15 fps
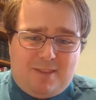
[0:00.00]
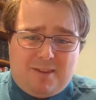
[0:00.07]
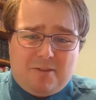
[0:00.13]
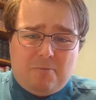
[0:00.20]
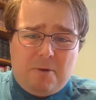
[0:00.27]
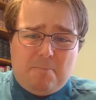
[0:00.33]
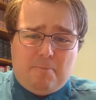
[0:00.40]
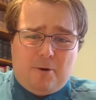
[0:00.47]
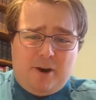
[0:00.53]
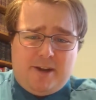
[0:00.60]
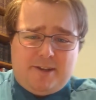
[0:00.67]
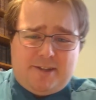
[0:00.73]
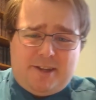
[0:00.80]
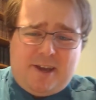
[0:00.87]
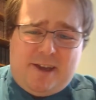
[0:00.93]
We pray
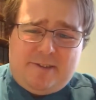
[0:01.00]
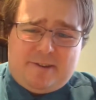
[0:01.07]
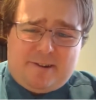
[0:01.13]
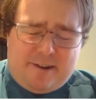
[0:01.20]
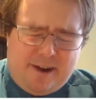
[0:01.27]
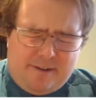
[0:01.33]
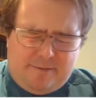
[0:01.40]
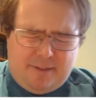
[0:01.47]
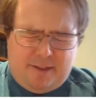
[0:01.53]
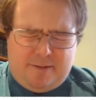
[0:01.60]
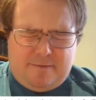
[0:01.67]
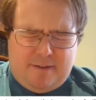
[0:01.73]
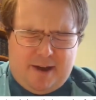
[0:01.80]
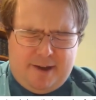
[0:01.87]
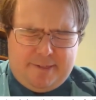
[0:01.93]
together. Heavenly
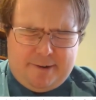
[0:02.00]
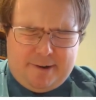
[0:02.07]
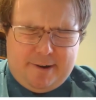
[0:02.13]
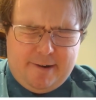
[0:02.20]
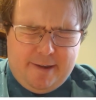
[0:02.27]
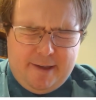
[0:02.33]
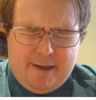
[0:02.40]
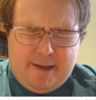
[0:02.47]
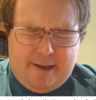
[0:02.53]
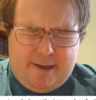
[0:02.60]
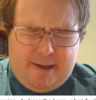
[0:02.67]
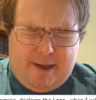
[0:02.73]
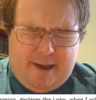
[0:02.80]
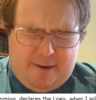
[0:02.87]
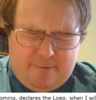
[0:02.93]
Father,
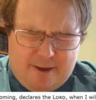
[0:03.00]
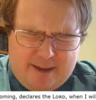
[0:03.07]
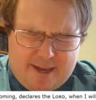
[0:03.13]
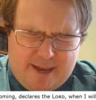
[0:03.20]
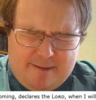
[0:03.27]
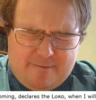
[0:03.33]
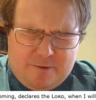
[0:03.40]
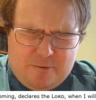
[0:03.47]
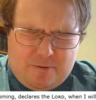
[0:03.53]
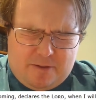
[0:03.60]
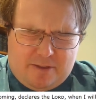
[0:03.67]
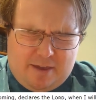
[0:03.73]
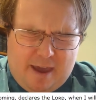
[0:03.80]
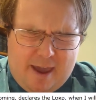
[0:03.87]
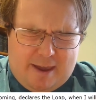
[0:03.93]
we give you
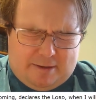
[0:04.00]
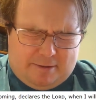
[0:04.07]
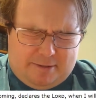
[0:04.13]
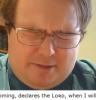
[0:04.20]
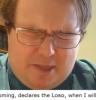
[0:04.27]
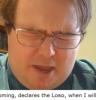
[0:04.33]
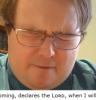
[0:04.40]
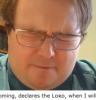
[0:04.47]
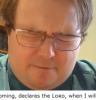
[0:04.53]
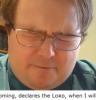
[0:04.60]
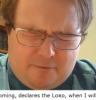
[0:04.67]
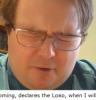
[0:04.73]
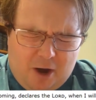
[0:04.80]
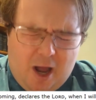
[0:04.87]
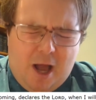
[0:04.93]
thanks that
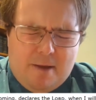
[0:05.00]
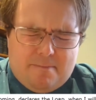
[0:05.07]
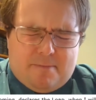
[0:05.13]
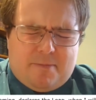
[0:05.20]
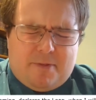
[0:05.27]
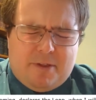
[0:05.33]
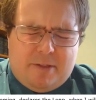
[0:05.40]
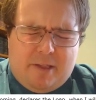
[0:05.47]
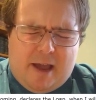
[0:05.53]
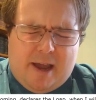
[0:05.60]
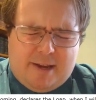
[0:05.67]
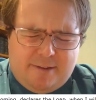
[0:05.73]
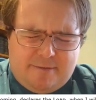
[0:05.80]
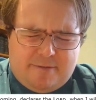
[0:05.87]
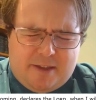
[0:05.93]
from the
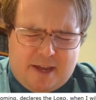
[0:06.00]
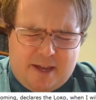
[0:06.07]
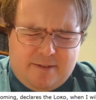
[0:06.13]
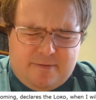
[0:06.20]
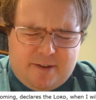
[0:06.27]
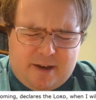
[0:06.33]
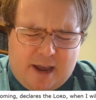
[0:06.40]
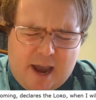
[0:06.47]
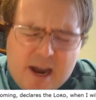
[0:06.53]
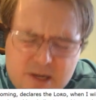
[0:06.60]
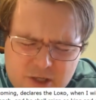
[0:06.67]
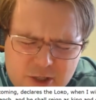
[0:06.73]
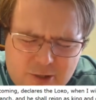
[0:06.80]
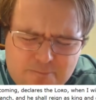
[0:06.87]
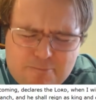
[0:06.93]
line of David,
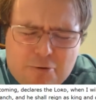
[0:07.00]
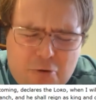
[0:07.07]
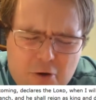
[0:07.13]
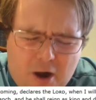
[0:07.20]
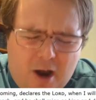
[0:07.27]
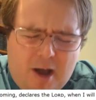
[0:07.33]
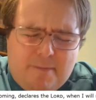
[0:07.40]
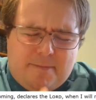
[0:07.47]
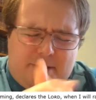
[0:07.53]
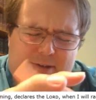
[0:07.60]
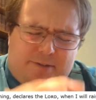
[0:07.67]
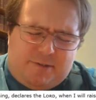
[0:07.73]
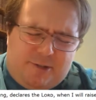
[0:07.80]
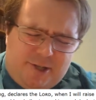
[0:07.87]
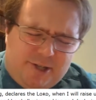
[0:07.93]
as you
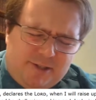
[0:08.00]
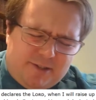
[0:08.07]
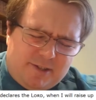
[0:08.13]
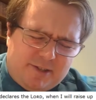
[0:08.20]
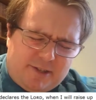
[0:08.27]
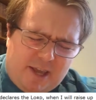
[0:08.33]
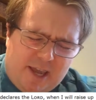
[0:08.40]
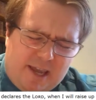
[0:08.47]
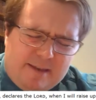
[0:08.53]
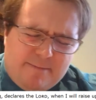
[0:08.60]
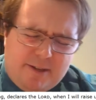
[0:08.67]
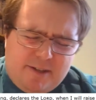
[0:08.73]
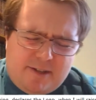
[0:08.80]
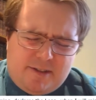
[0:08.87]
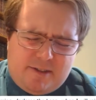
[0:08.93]
promised, Jesus came
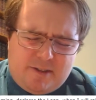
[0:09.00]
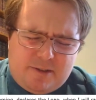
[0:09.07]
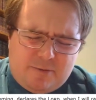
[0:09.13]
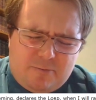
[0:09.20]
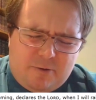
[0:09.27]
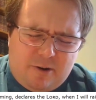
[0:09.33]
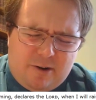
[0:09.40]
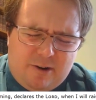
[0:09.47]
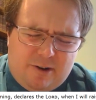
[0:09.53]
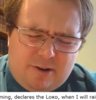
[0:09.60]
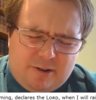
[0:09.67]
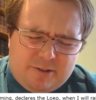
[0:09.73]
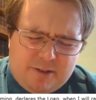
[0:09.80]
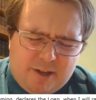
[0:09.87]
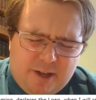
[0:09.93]
into this
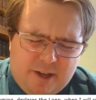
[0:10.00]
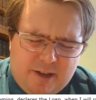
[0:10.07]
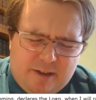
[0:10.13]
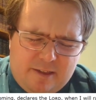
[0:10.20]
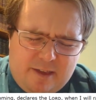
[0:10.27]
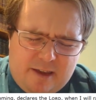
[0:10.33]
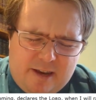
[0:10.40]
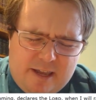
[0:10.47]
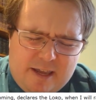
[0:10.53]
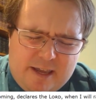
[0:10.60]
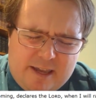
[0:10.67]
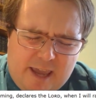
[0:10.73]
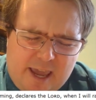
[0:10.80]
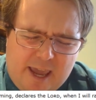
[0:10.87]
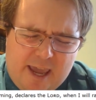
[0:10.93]
world, that he
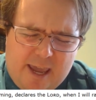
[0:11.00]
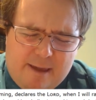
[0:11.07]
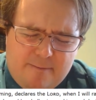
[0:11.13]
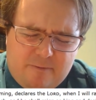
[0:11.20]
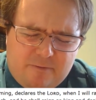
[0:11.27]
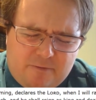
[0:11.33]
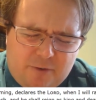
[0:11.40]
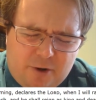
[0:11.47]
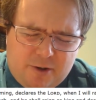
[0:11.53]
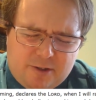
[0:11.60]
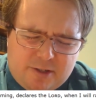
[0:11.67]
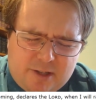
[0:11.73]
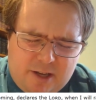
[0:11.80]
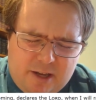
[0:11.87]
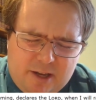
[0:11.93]
came
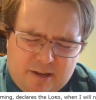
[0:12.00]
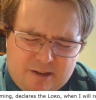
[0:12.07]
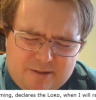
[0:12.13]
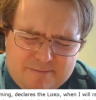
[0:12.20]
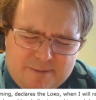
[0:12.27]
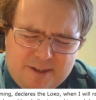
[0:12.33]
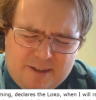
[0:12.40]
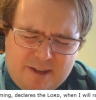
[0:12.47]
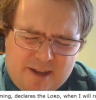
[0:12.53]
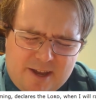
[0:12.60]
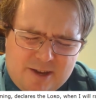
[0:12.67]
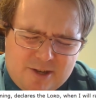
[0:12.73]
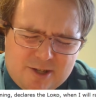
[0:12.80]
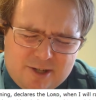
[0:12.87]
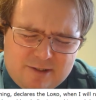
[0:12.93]
first in
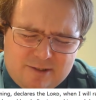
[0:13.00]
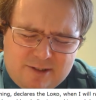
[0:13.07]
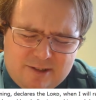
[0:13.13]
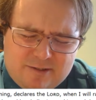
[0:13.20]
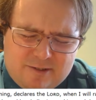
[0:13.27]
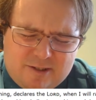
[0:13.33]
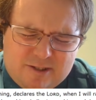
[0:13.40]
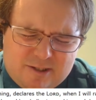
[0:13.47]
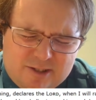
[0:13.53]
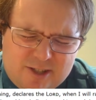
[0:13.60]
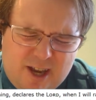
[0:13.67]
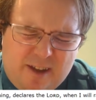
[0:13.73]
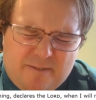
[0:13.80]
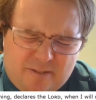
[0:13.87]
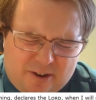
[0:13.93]
humiliation to
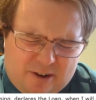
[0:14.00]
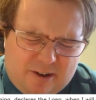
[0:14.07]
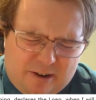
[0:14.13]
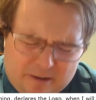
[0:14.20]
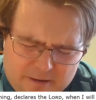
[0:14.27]
suffer